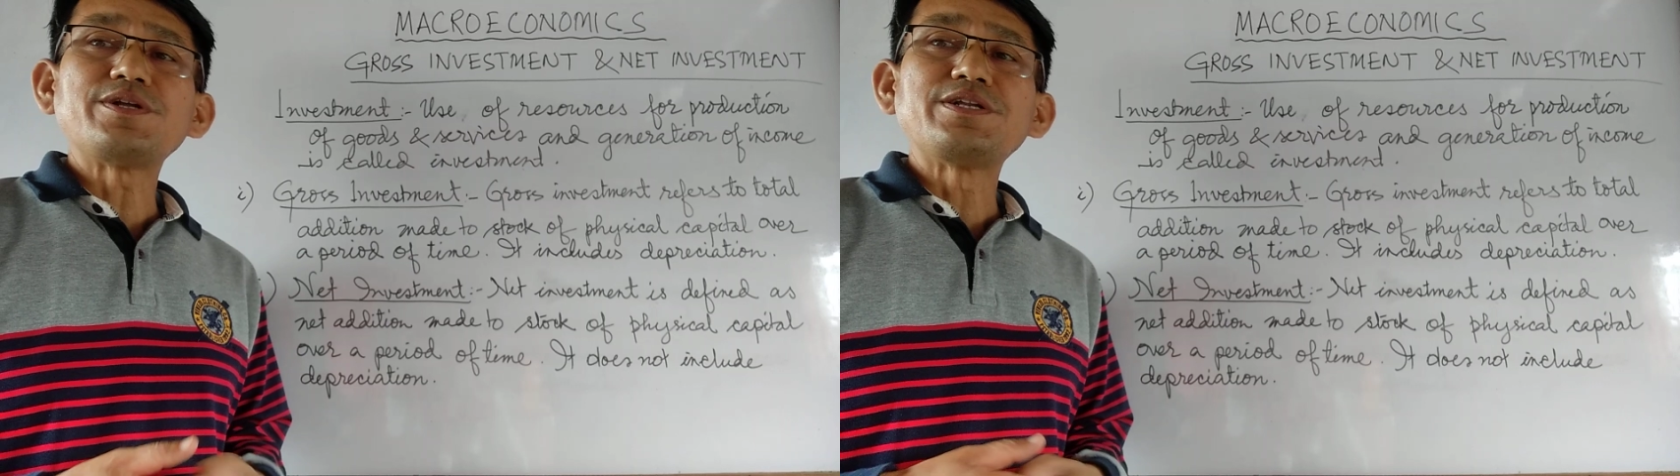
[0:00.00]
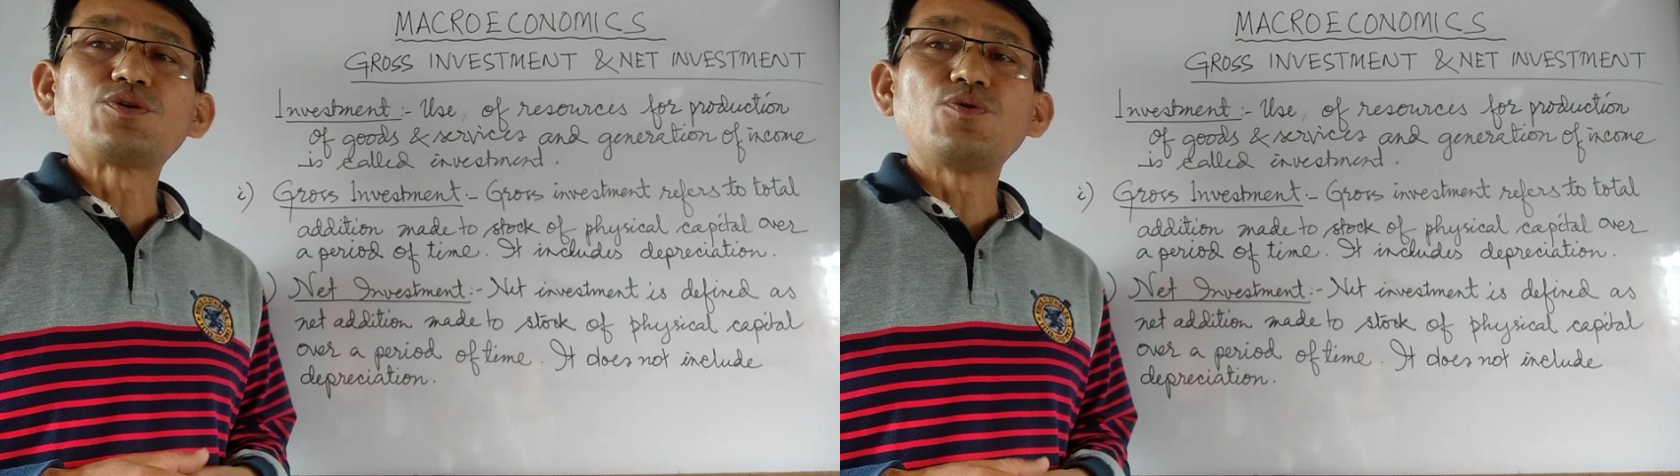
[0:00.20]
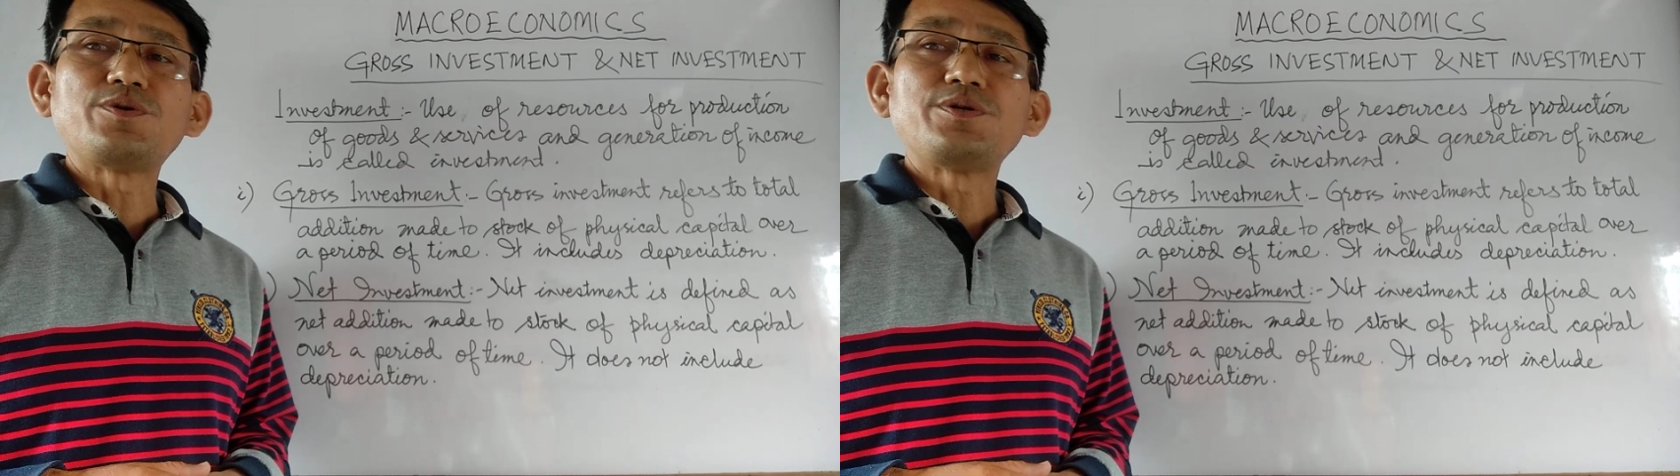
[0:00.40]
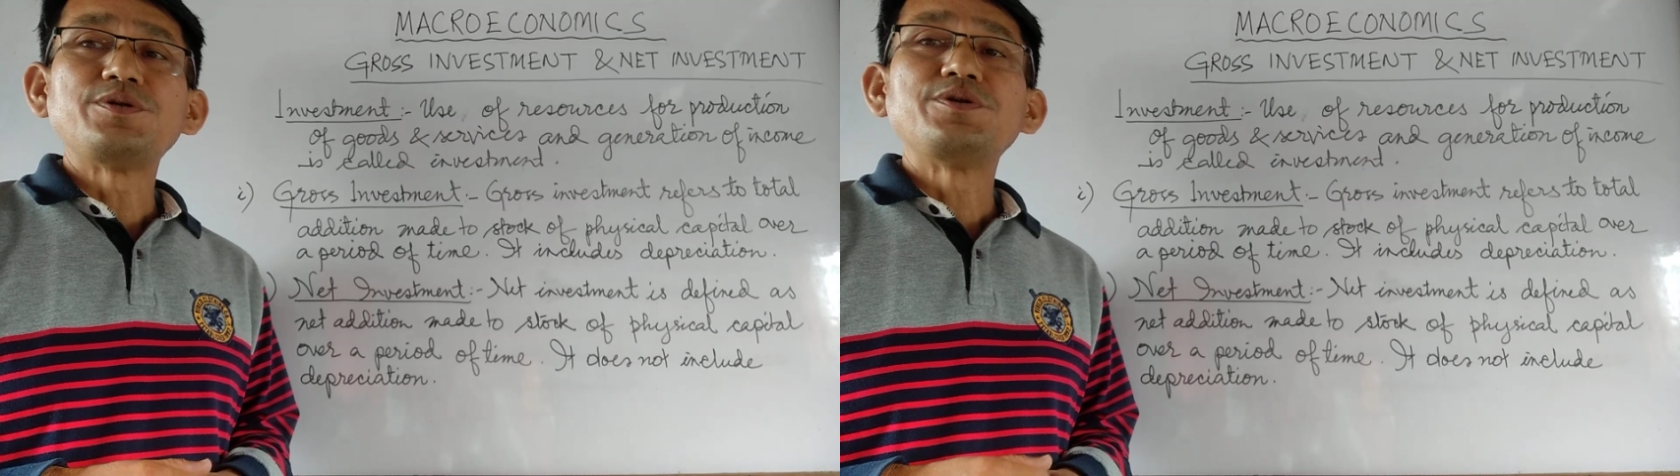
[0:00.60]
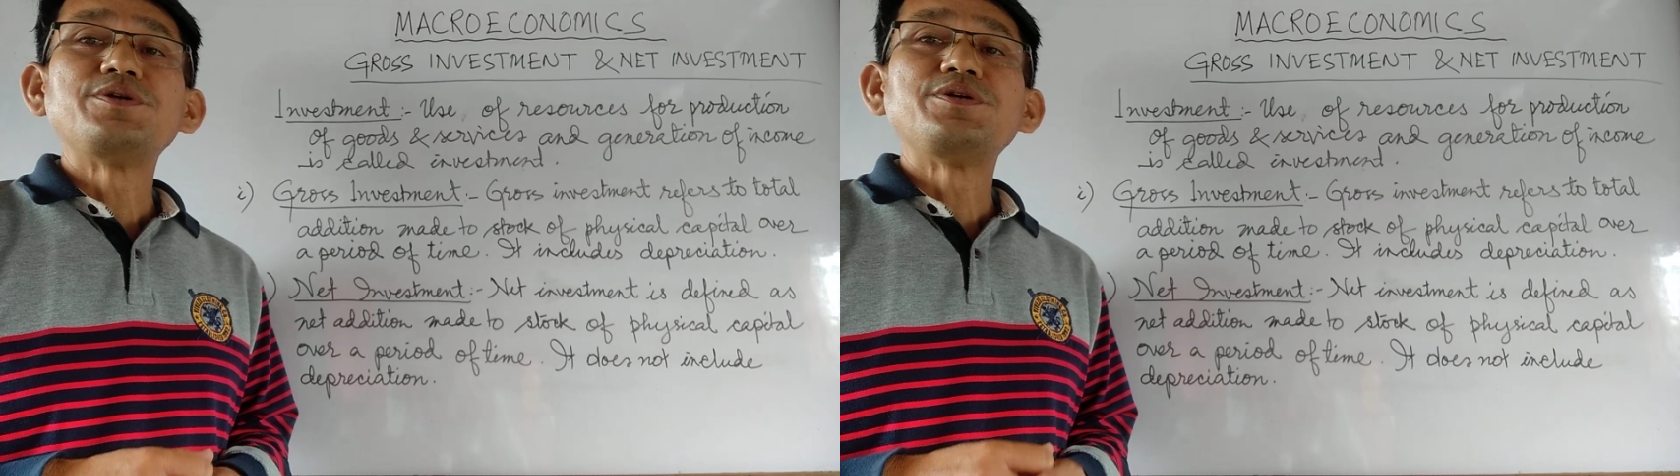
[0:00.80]
include
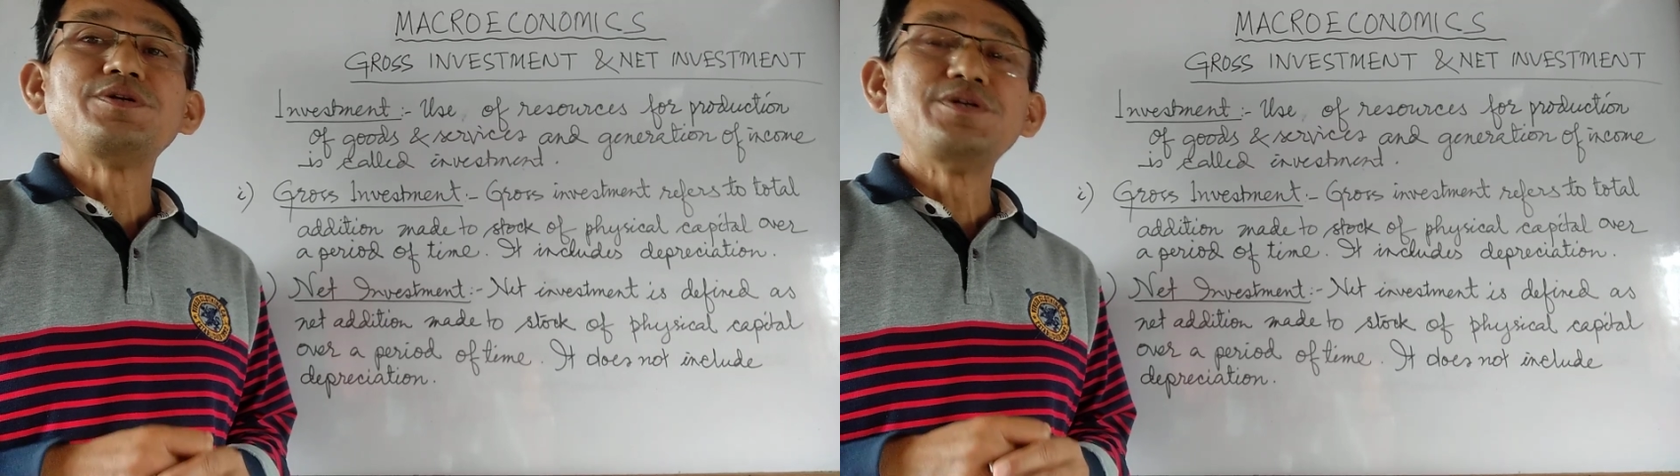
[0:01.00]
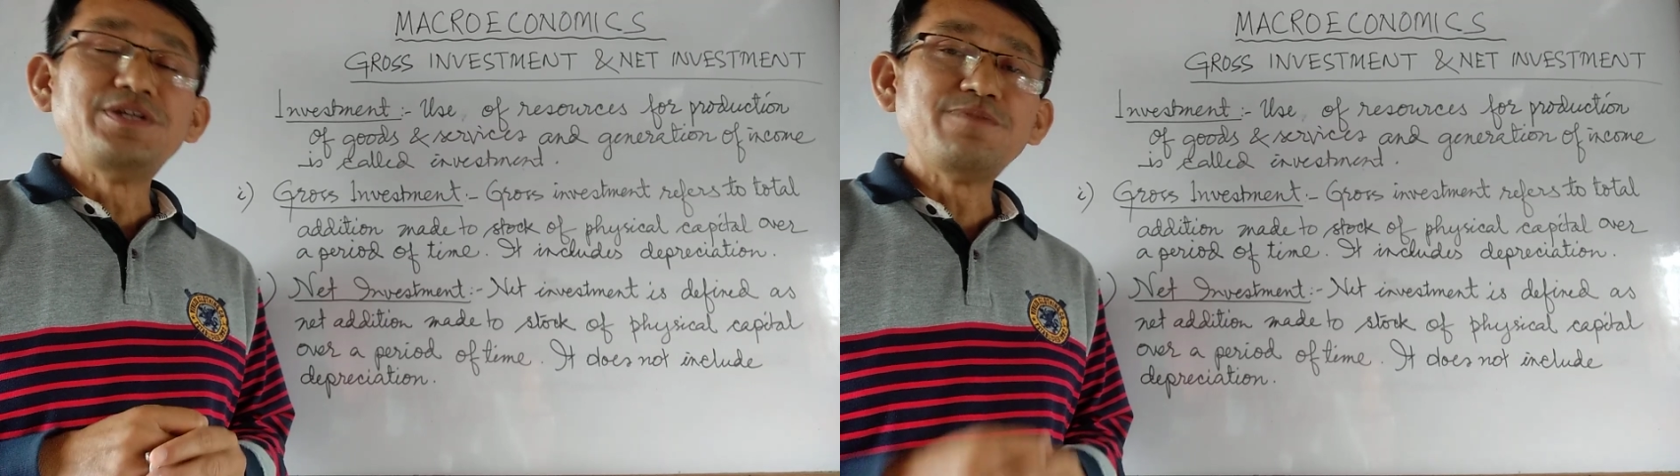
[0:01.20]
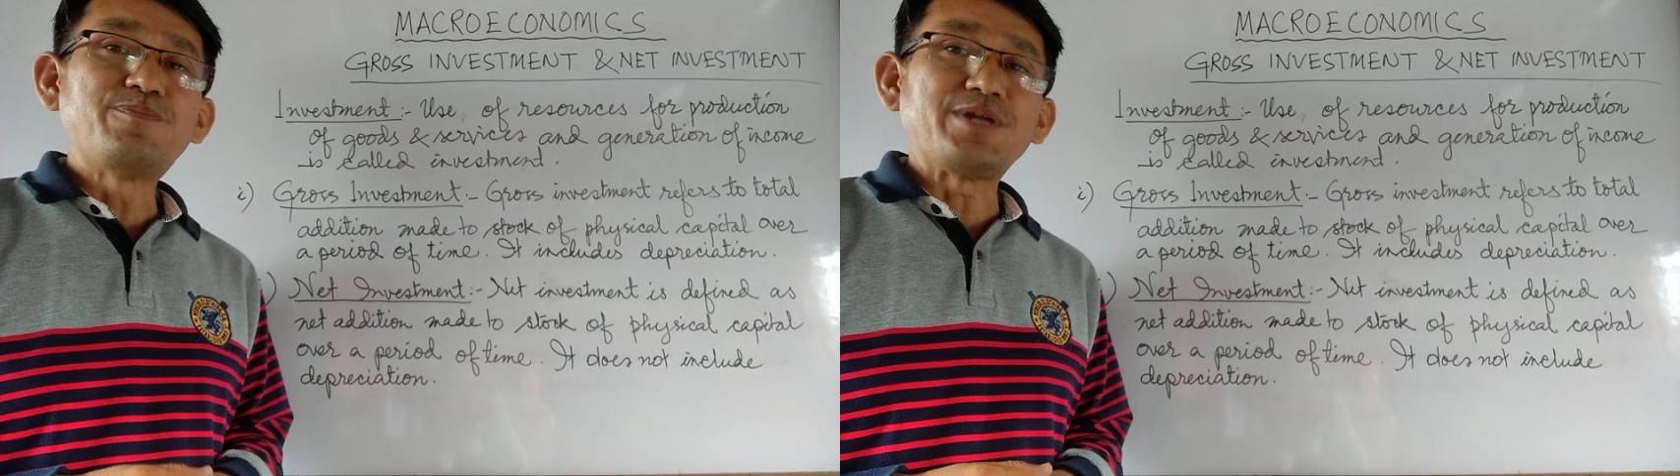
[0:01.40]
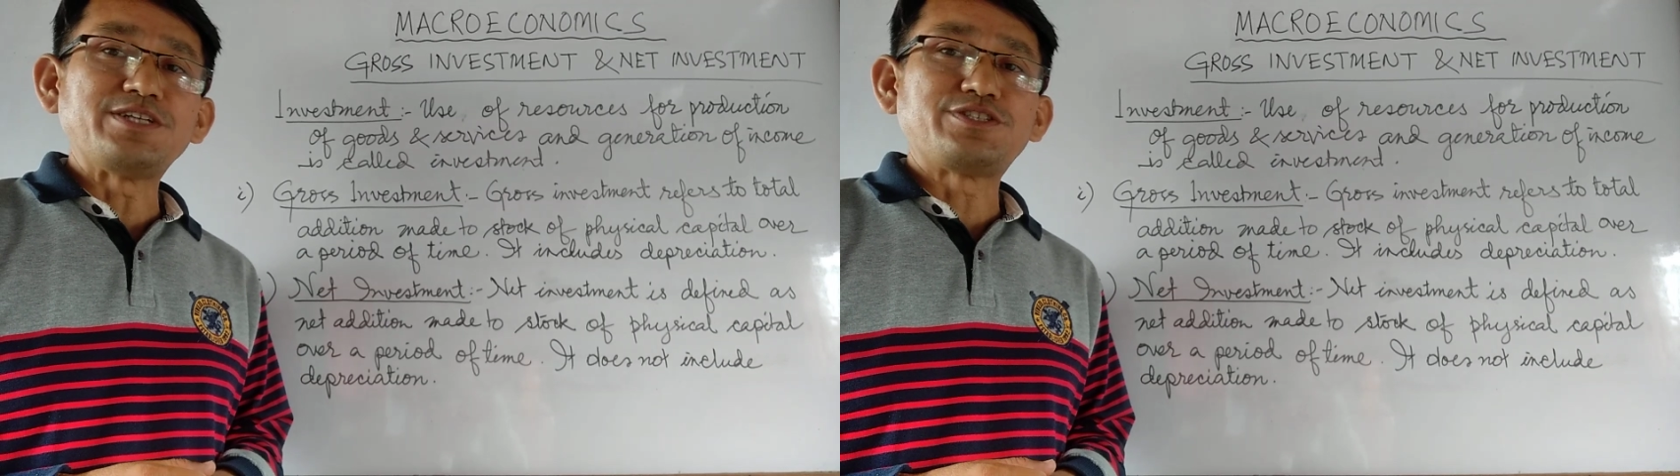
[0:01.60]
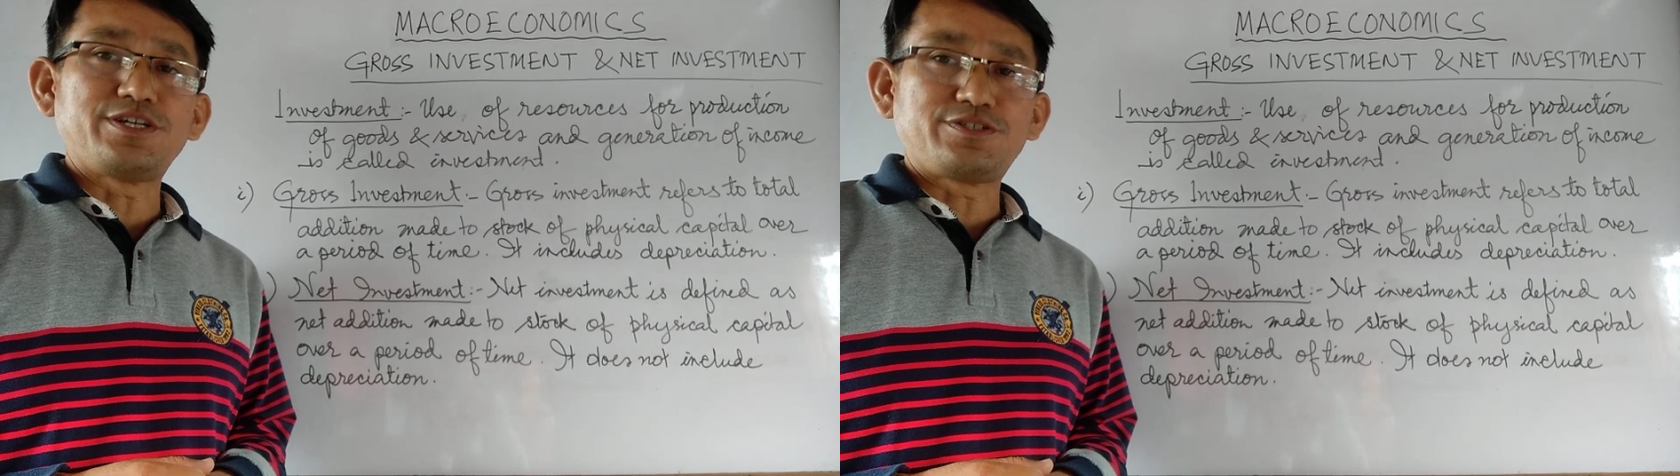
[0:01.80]

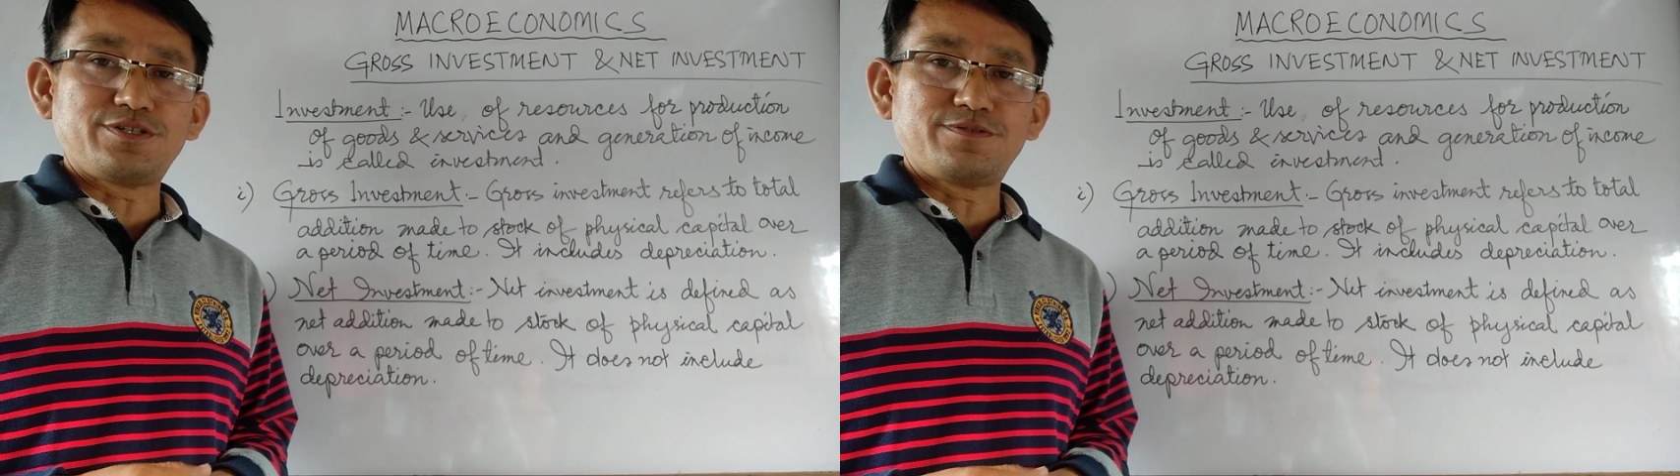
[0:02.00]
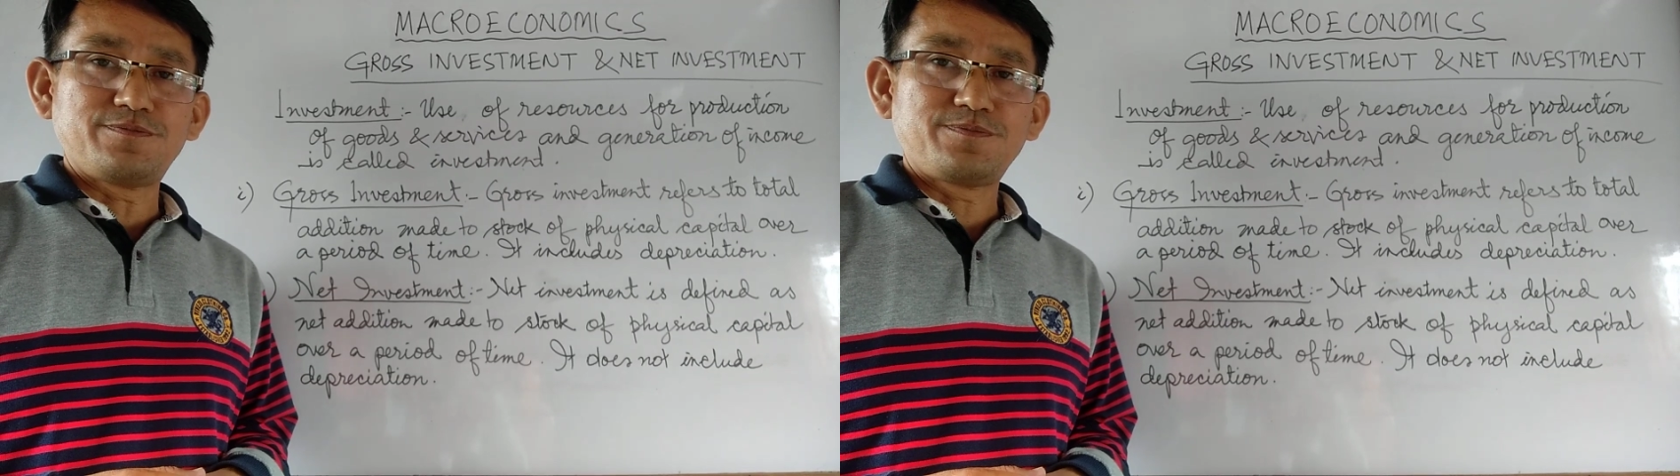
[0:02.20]
depreciation.